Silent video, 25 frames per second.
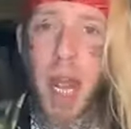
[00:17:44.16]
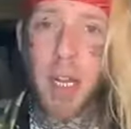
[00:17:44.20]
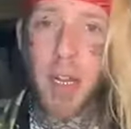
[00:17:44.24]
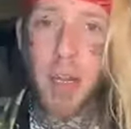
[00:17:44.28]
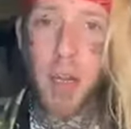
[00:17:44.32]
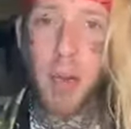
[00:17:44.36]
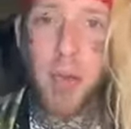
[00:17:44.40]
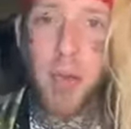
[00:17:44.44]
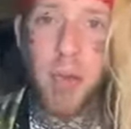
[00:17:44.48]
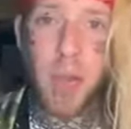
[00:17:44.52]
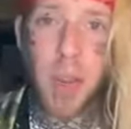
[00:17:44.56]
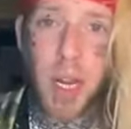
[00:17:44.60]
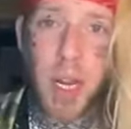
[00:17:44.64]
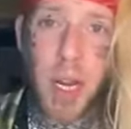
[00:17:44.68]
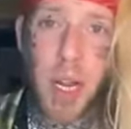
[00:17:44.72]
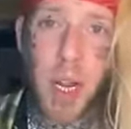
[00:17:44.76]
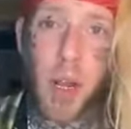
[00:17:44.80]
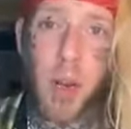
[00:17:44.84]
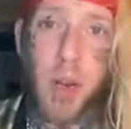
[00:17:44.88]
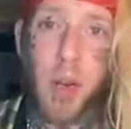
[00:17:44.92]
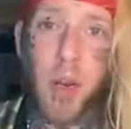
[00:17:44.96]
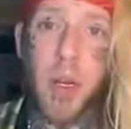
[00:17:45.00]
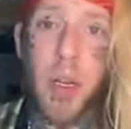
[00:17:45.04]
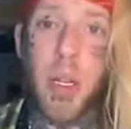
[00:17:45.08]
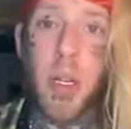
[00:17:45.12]
new
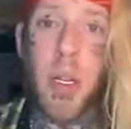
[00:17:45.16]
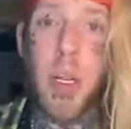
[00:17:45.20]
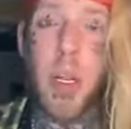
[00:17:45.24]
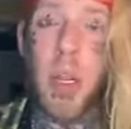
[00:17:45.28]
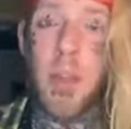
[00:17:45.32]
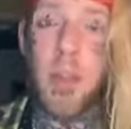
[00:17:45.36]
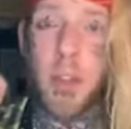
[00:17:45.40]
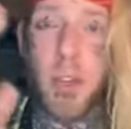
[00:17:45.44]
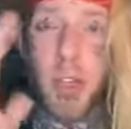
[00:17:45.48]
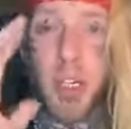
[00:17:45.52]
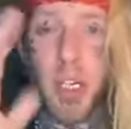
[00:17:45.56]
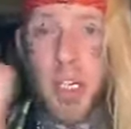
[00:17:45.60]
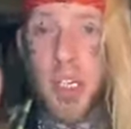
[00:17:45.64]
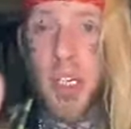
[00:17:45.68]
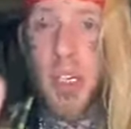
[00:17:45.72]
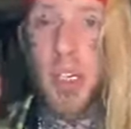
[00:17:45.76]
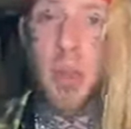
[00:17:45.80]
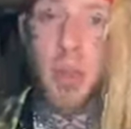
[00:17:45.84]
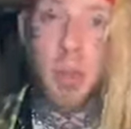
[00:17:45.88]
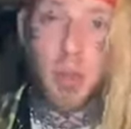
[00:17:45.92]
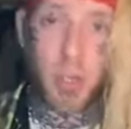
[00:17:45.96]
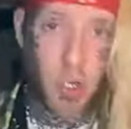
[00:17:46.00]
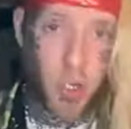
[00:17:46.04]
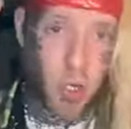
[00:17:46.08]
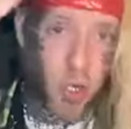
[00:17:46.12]
video. If you're just
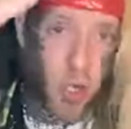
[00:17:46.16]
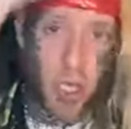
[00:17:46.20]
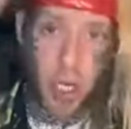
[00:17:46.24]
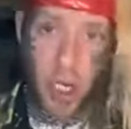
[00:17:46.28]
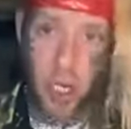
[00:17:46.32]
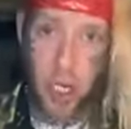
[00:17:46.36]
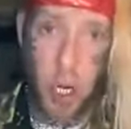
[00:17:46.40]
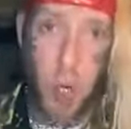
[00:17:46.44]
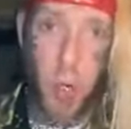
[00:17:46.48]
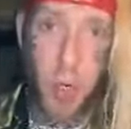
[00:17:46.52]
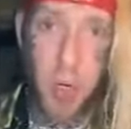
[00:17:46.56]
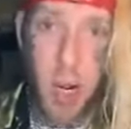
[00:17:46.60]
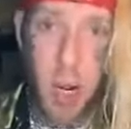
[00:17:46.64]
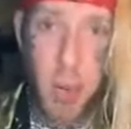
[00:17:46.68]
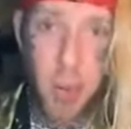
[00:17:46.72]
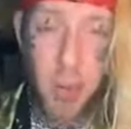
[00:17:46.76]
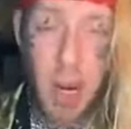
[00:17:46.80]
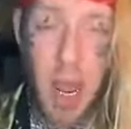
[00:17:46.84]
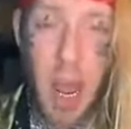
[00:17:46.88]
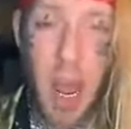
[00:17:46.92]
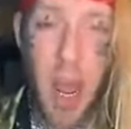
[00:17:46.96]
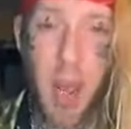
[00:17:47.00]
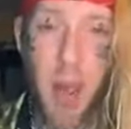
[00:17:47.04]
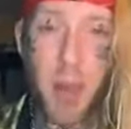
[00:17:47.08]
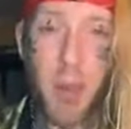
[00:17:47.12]
just showing up
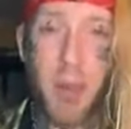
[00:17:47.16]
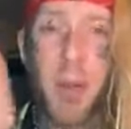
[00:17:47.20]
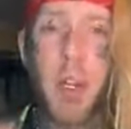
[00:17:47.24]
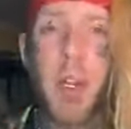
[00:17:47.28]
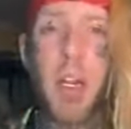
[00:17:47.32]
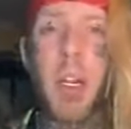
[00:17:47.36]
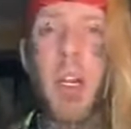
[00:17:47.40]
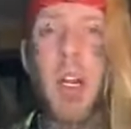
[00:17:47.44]
now,